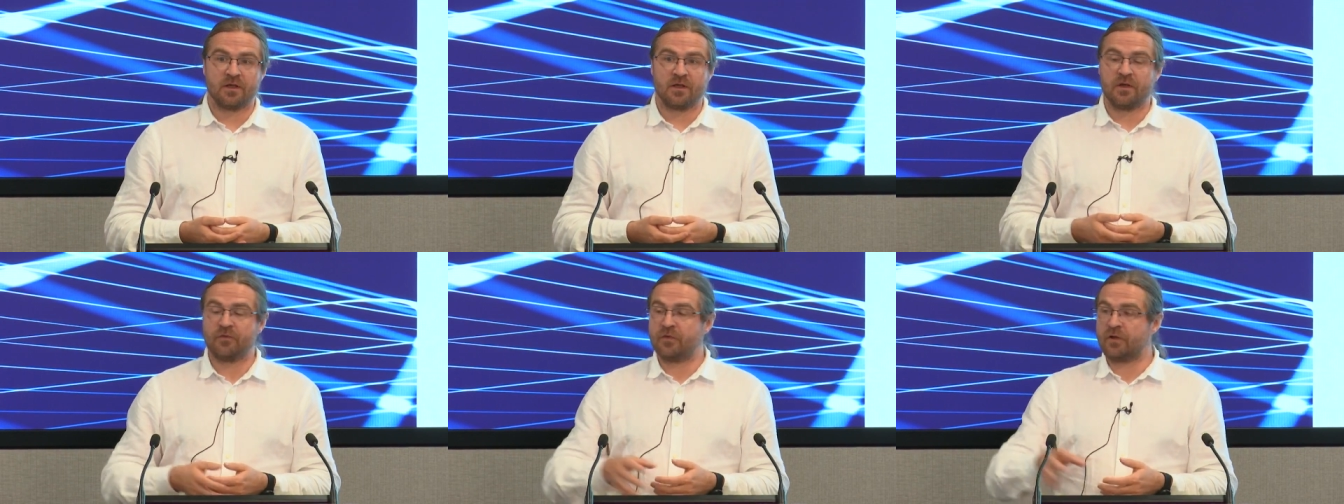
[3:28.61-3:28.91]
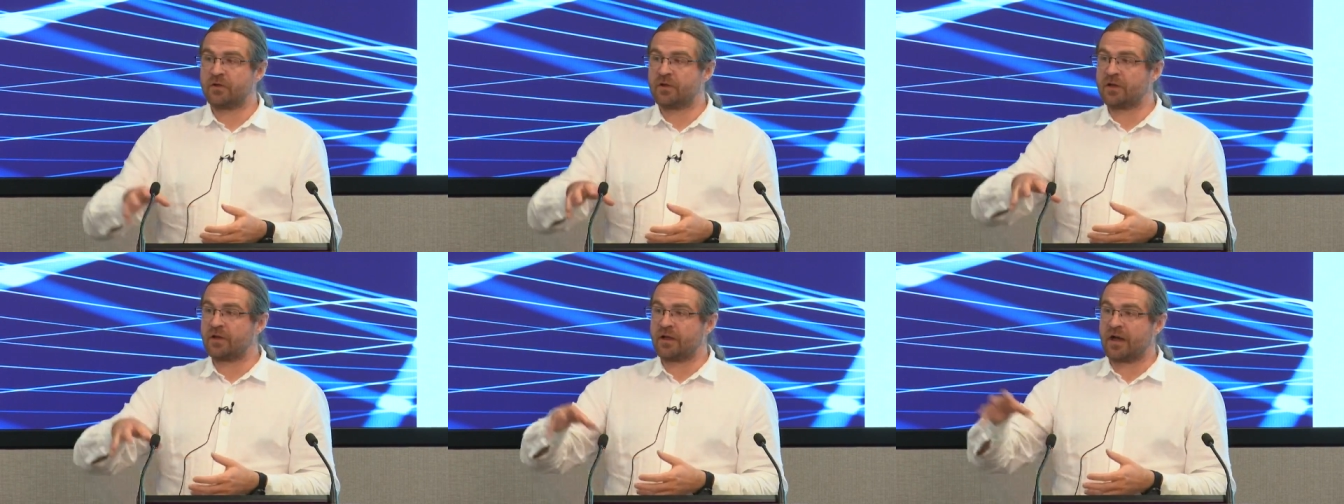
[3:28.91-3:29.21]
if
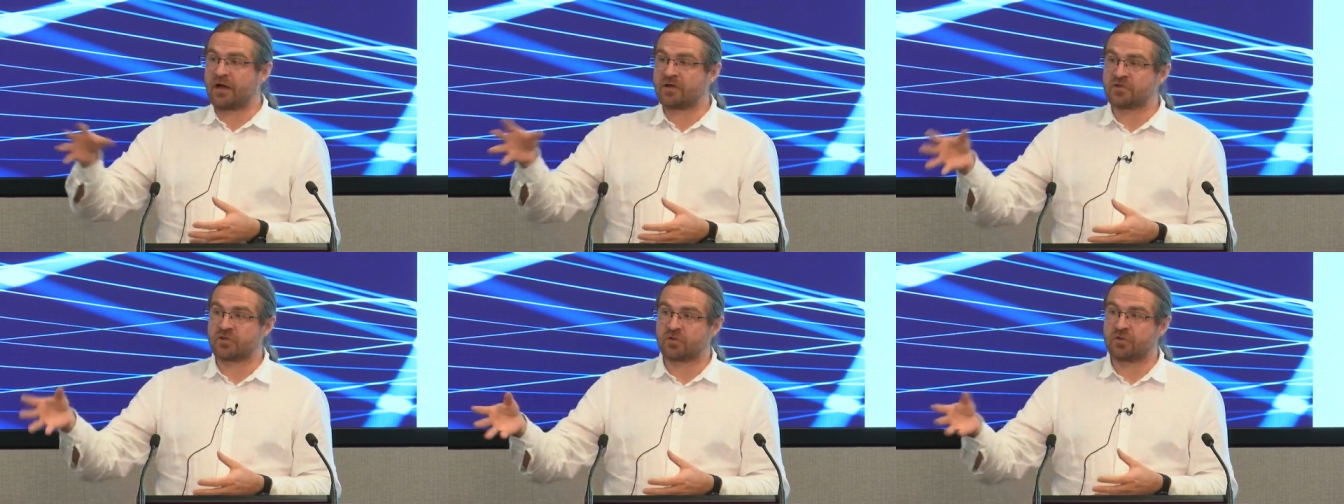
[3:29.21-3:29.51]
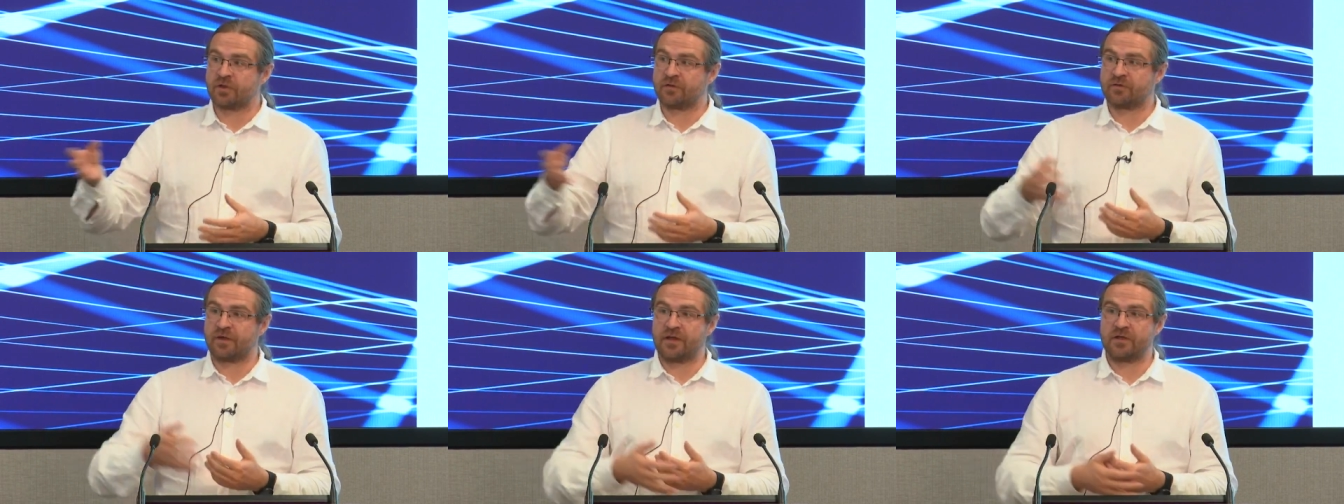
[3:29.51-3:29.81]
you're in a larger
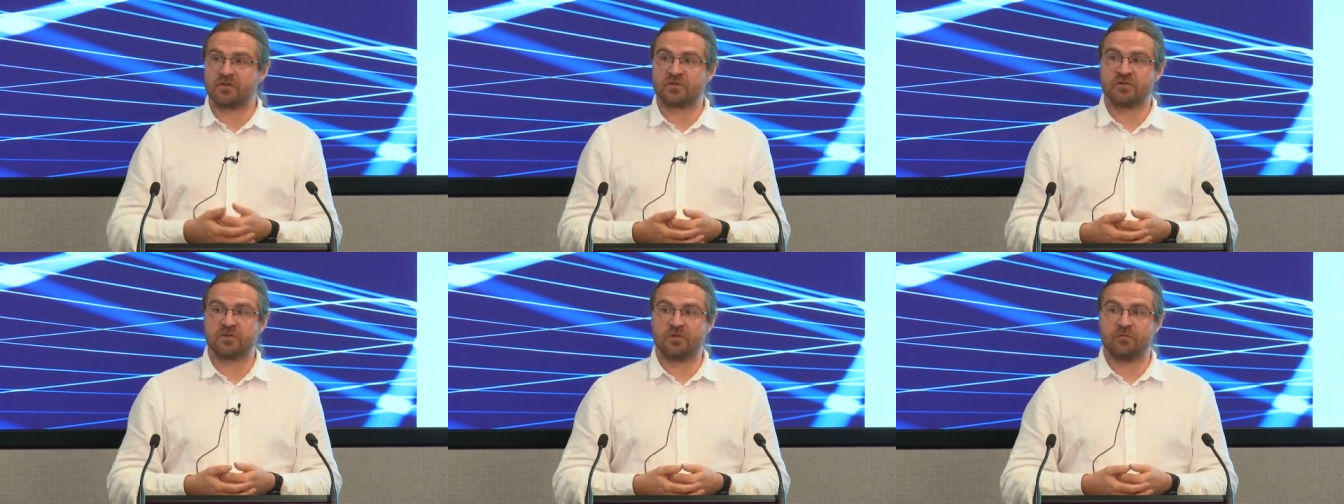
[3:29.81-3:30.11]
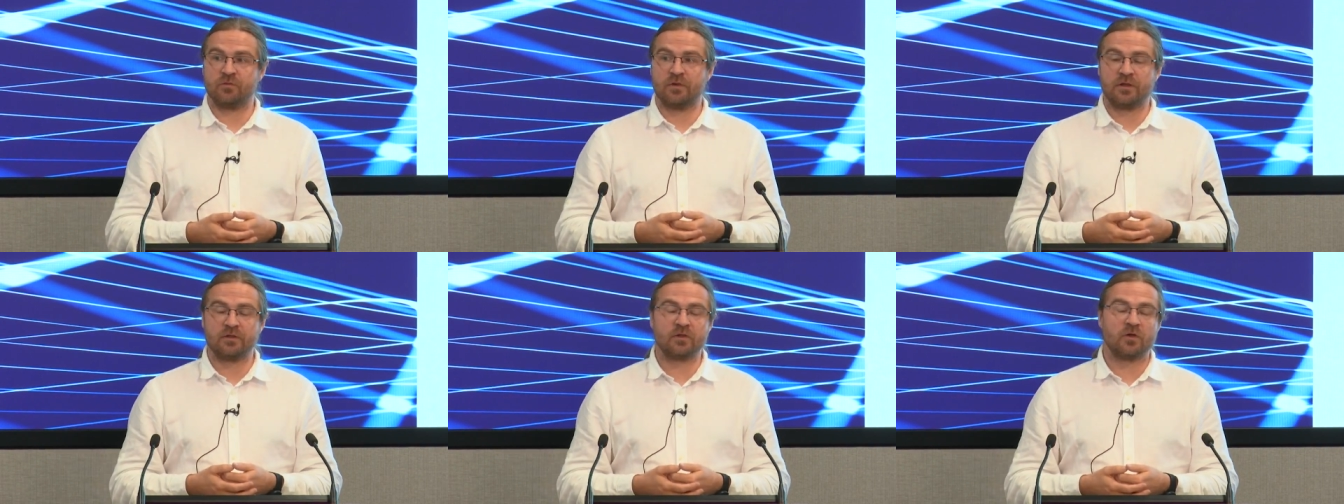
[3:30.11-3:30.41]
organization, you
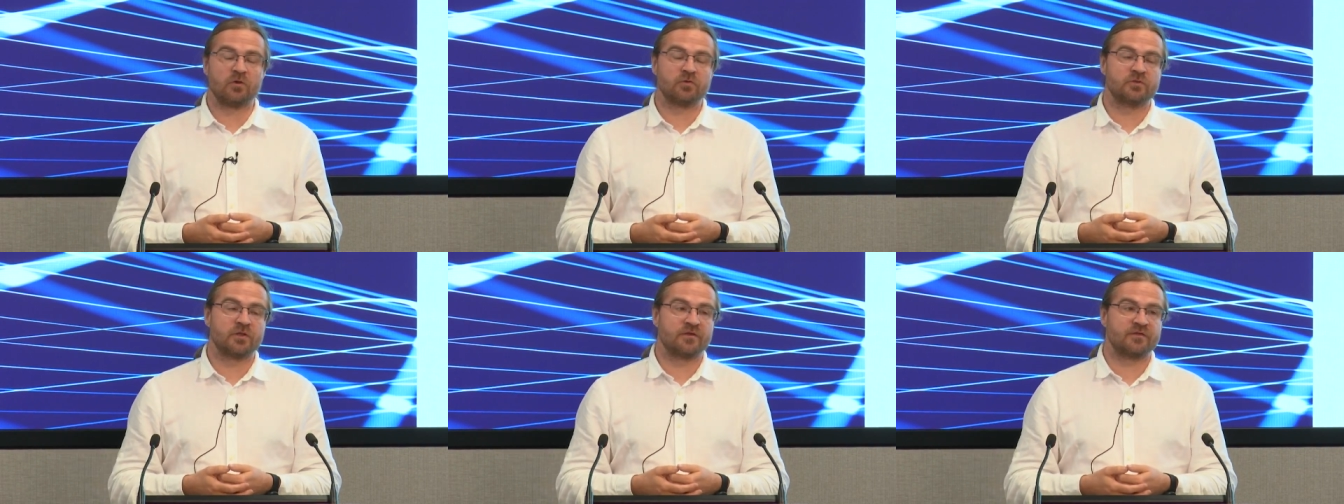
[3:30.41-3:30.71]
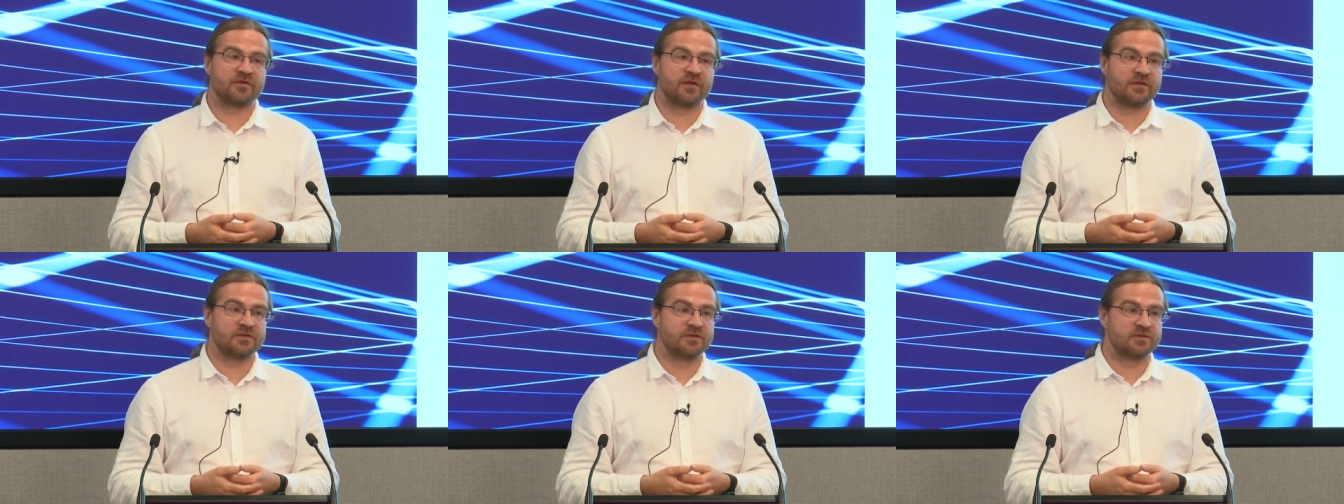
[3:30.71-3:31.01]
will notice
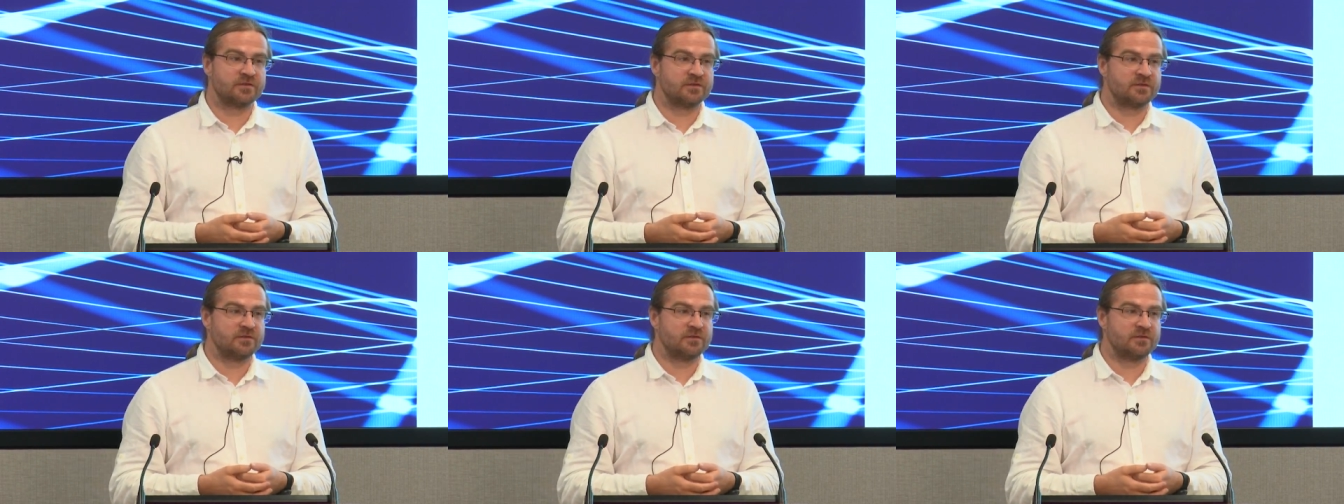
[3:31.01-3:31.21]
that